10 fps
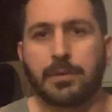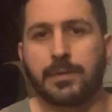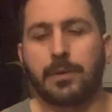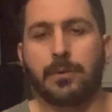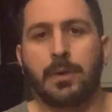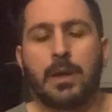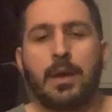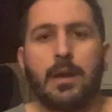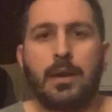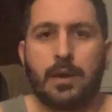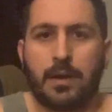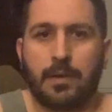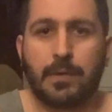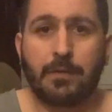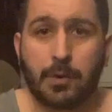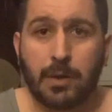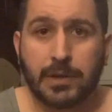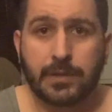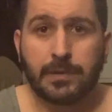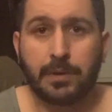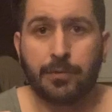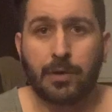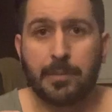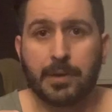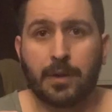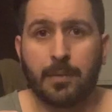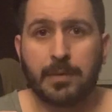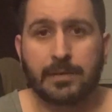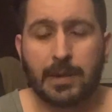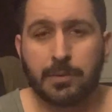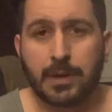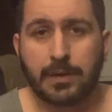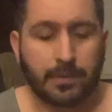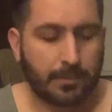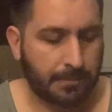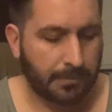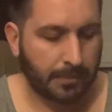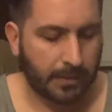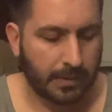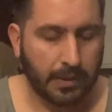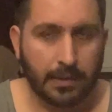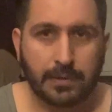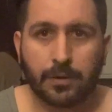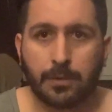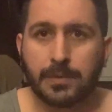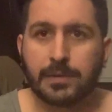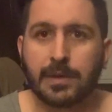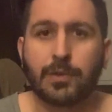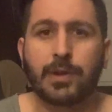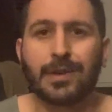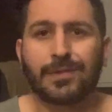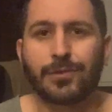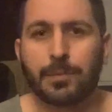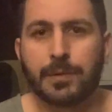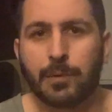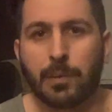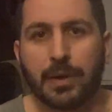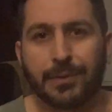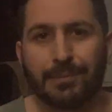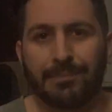So if you have any questions, go and drop in the comments and I will get to them. And as always, thank you guys so much for watching.